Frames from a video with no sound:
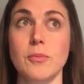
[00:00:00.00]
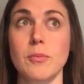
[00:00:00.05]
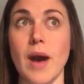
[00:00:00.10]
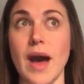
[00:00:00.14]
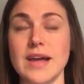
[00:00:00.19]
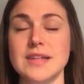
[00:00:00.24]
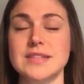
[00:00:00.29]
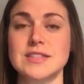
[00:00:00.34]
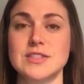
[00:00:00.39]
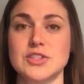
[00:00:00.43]

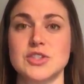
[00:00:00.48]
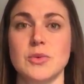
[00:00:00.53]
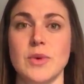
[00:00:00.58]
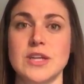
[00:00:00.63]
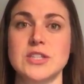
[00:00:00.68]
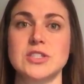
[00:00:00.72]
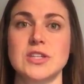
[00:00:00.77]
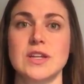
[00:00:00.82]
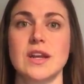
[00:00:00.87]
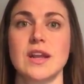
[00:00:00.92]
my
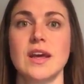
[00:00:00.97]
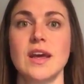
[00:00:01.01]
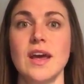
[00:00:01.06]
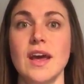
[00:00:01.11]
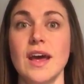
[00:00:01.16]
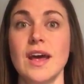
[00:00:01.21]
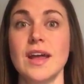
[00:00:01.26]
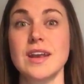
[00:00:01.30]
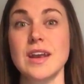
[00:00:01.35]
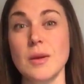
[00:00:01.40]
situation.
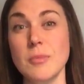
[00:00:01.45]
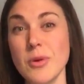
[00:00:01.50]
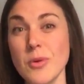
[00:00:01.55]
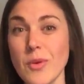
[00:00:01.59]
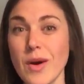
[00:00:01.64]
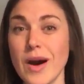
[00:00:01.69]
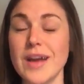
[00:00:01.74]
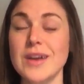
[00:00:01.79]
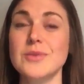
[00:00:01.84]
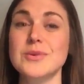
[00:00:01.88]
Number
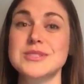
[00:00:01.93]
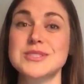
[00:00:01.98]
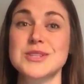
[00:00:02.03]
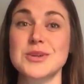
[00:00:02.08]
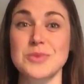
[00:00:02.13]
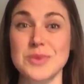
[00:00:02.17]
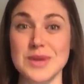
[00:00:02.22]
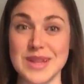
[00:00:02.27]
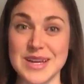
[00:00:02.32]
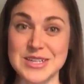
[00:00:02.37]
one was
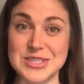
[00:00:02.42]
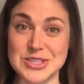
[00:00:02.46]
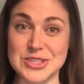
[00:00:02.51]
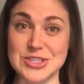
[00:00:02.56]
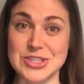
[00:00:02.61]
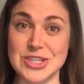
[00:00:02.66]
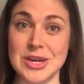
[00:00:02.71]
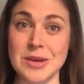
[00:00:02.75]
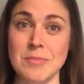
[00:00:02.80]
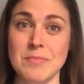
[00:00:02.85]
the
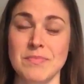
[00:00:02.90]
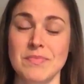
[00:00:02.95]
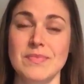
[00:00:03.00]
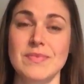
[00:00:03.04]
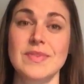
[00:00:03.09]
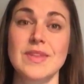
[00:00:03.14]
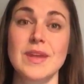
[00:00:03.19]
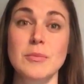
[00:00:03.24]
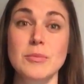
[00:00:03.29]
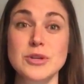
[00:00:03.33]
relationship,
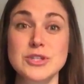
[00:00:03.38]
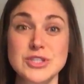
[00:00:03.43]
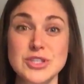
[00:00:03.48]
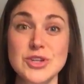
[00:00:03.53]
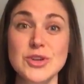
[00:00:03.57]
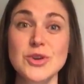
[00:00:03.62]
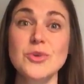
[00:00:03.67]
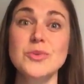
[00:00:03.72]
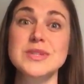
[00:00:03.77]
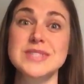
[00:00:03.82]
number
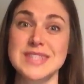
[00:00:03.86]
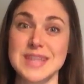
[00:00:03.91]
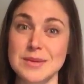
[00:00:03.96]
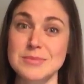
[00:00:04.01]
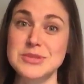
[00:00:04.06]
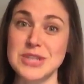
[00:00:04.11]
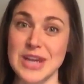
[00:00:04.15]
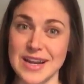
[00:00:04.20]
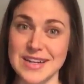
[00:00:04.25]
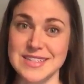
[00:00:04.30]
two was the
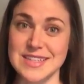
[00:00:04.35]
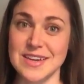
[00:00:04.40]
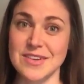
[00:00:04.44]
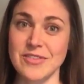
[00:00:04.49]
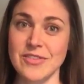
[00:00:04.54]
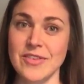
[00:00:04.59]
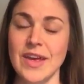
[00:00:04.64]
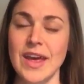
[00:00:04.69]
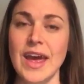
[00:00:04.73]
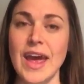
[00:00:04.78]

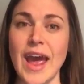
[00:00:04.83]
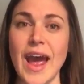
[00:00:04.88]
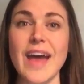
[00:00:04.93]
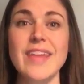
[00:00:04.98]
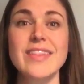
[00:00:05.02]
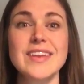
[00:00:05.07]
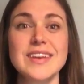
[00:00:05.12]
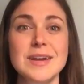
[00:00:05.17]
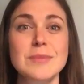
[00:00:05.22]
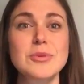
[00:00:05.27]
objective,
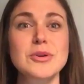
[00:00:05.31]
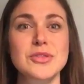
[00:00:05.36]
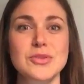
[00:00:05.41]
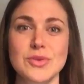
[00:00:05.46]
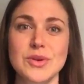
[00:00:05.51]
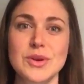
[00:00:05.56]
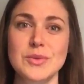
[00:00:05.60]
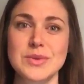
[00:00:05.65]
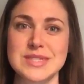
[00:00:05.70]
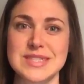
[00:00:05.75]
and then number
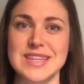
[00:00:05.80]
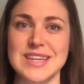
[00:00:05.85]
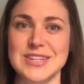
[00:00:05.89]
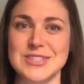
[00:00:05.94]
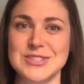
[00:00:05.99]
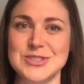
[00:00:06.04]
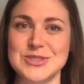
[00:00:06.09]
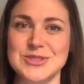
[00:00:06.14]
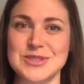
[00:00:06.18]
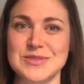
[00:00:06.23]
three was the
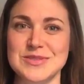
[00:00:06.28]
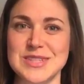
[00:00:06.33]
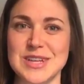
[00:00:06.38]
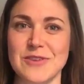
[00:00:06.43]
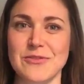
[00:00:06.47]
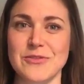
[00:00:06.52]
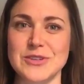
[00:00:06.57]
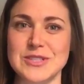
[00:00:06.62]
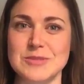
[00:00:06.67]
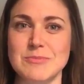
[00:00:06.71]
issues of
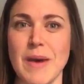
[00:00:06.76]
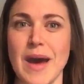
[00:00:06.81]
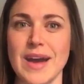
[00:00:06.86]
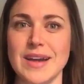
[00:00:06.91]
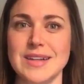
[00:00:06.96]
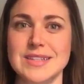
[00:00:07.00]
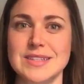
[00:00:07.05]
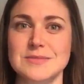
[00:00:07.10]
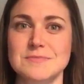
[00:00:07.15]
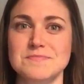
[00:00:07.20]

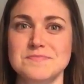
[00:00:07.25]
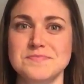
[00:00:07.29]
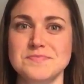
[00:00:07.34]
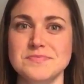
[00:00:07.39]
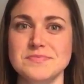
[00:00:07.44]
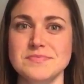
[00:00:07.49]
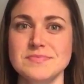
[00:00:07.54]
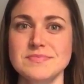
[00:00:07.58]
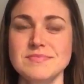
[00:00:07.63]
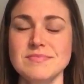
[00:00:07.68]
self-respect.
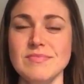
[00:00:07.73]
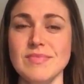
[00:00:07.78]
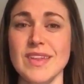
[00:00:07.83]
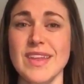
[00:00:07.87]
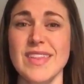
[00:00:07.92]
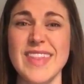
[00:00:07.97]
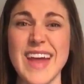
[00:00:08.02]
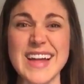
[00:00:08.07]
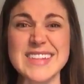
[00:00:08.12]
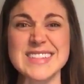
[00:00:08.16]

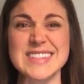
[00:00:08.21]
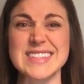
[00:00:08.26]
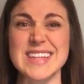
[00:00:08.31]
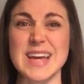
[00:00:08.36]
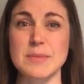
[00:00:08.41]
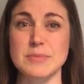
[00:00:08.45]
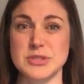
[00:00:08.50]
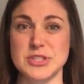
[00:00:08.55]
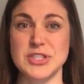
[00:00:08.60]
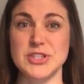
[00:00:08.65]
That's
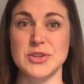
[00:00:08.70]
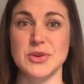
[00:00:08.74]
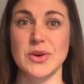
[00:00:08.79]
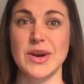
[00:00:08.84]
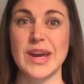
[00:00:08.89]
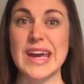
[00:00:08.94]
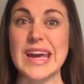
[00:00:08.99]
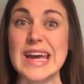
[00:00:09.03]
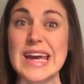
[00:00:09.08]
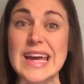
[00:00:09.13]
step two.
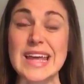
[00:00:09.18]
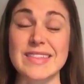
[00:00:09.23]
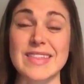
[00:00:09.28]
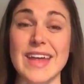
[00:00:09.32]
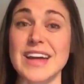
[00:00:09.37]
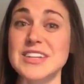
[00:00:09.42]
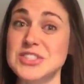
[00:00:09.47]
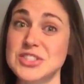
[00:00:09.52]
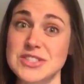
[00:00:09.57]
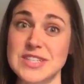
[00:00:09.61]

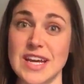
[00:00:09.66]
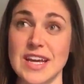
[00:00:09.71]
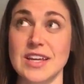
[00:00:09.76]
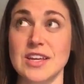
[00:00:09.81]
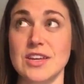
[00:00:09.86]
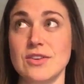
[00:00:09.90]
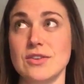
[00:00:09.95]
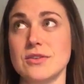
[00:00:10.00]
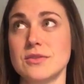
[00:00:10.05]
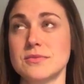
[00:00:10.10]
That should
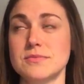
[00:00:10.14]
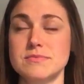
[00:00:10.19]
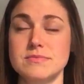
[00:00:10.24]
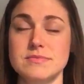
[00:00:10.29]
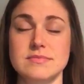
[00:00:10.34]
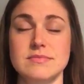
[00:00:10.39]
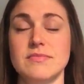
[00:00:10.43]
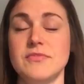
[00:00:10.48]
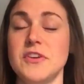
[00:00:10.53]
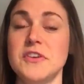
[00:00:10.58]
take you
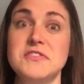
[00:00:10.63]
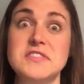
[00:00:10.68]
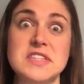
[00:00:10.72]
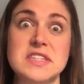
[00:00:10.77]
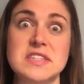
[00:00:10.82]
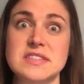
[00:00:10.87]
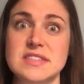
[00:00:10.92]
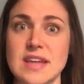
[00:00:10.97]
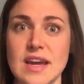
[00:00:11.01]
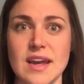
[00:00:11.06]

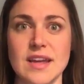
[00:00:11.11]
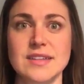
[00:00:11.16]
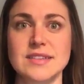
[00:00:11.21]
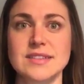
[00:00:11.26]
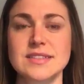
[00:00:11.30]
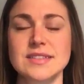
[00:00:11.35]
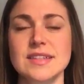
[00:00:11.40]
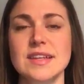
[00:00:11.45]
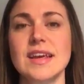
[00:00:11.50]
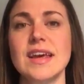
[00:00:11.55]
15
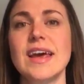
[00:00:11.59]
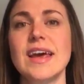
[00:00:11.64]
seconds.